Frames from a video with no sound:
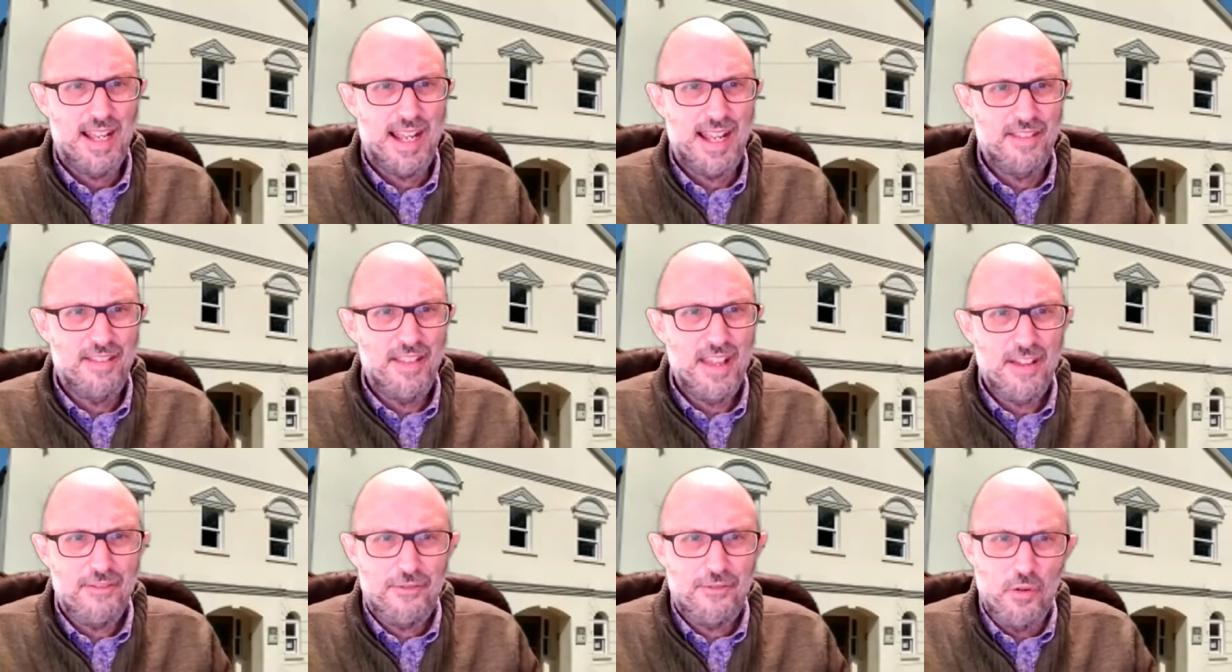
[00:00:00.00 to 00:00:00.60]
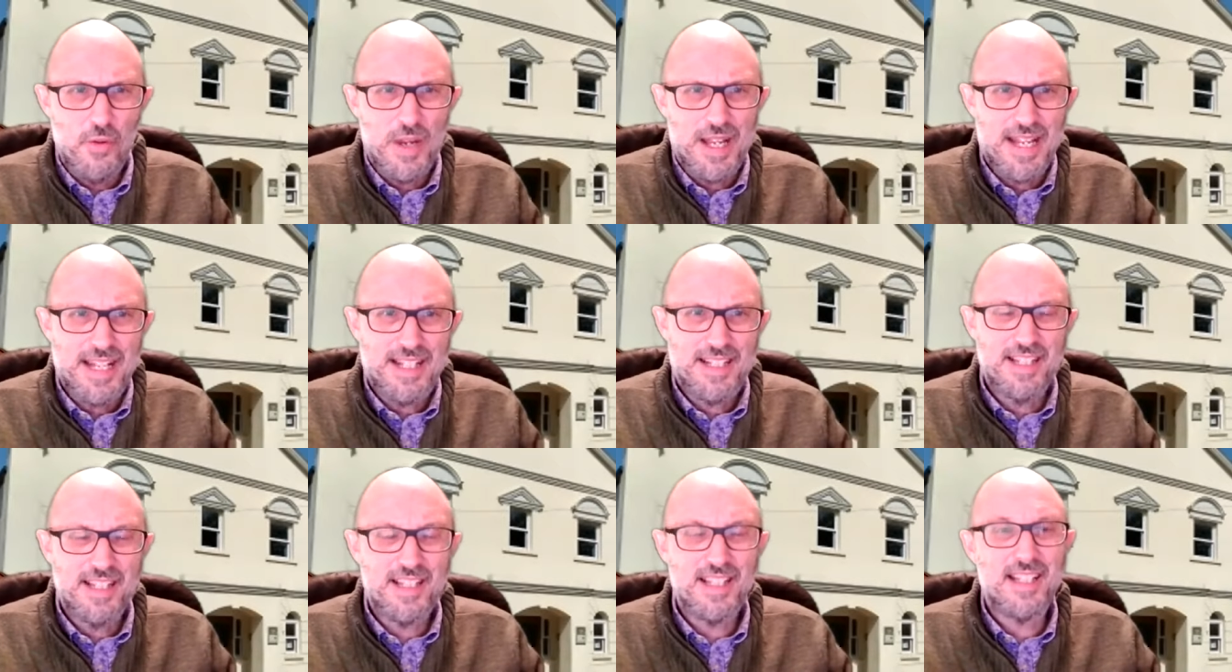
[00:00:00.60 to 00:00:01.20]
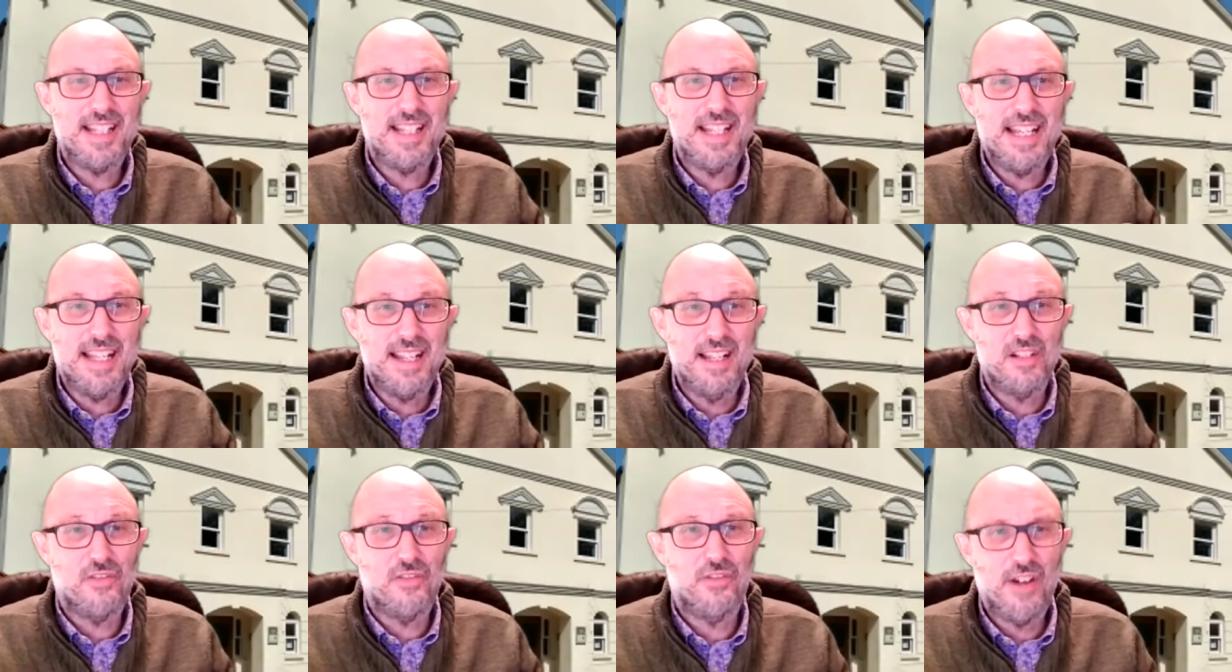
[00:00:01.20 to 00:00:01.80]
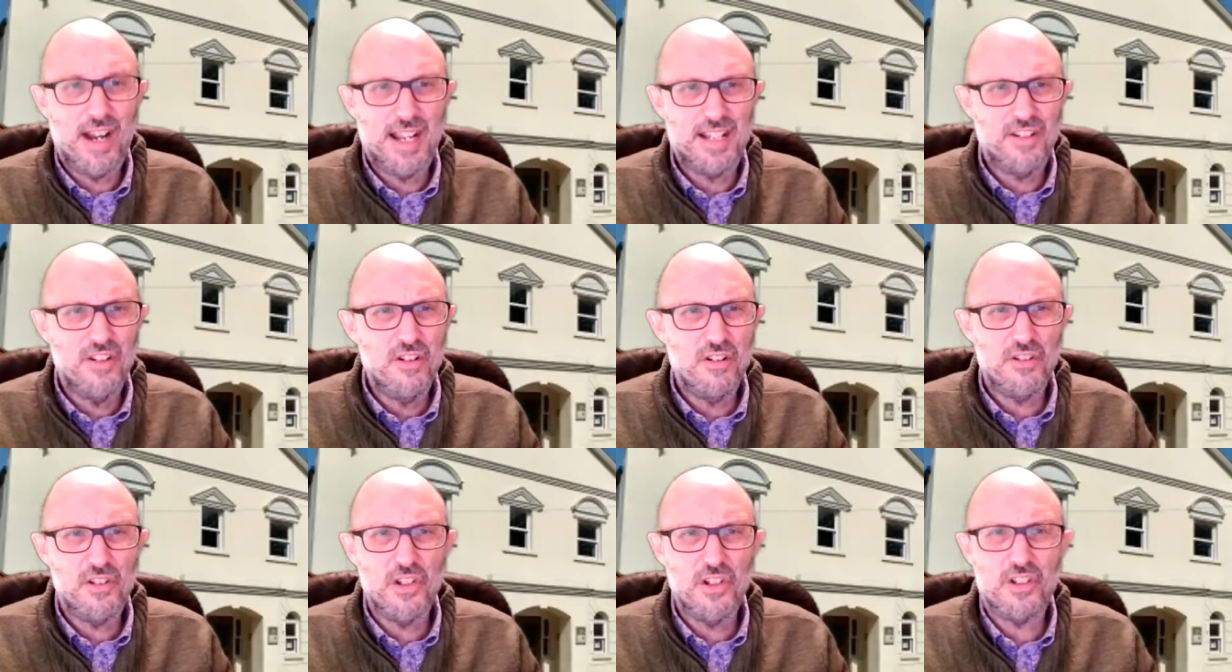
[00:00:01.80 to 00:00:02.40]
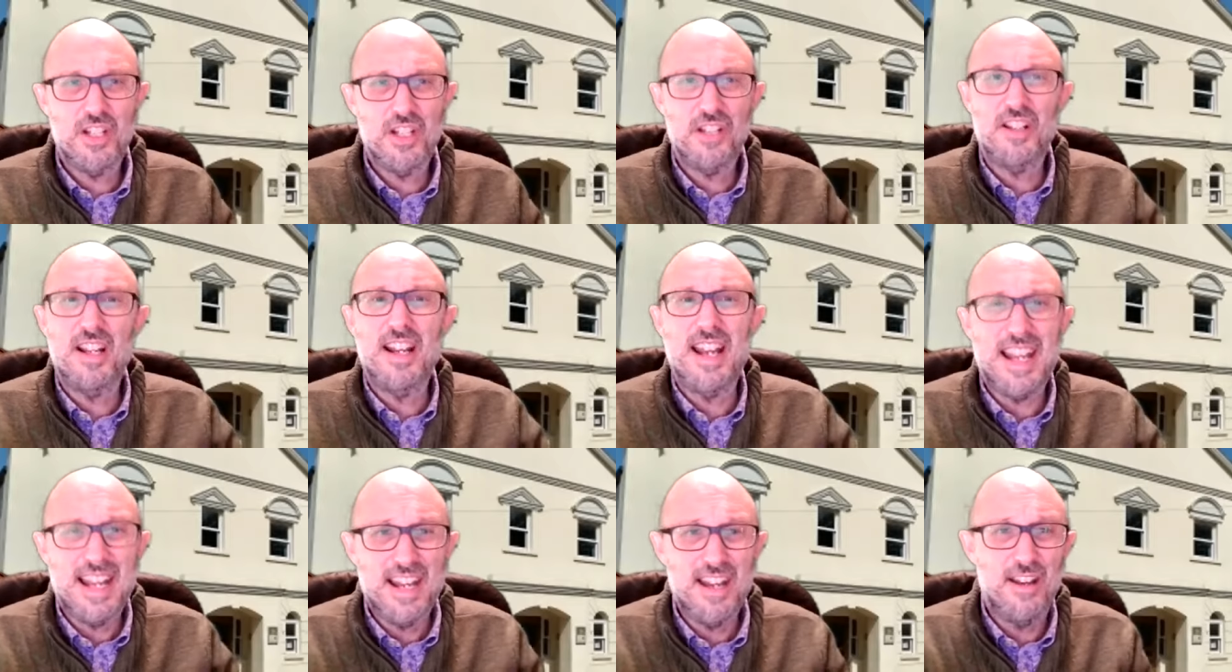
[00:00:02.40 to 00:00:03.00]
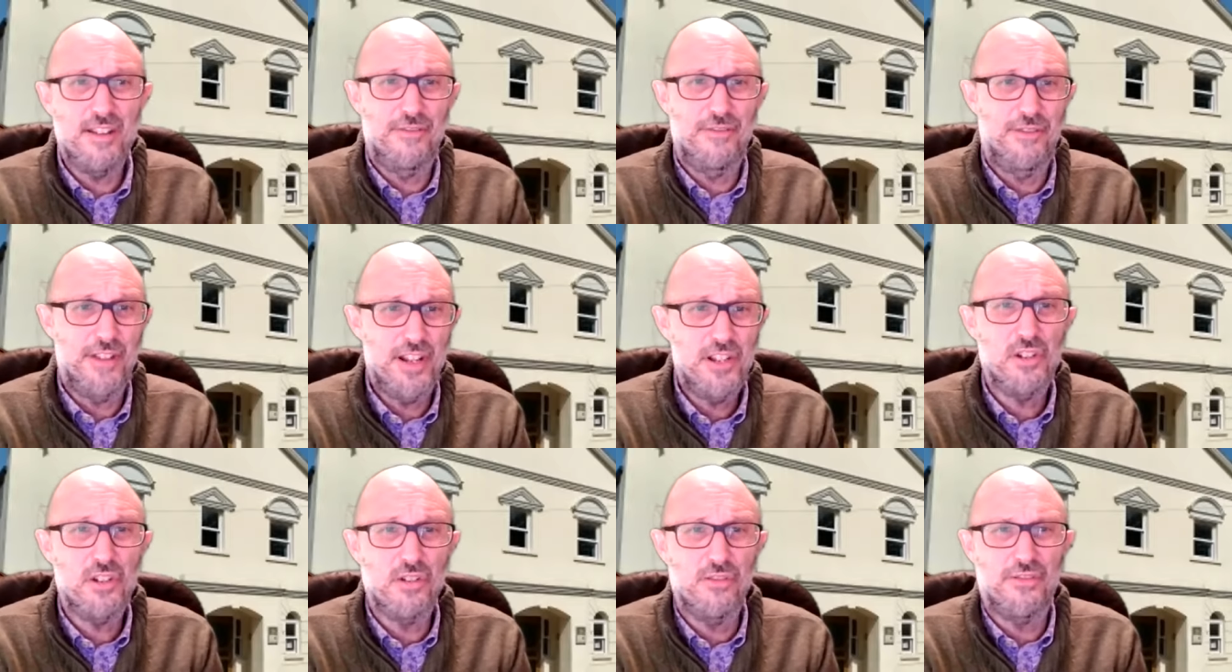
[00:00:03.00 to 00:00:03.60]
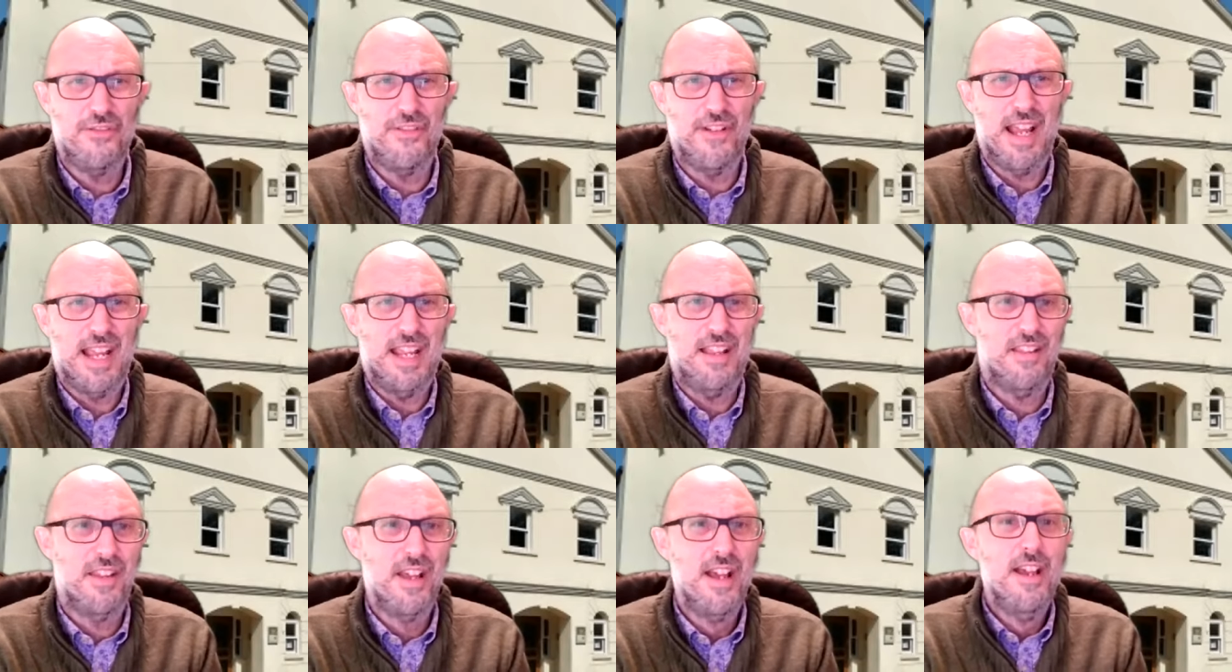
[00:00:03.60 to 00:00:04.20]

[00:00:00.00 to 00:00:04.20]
And therefore, we need to see this phrase not just as an individual faith,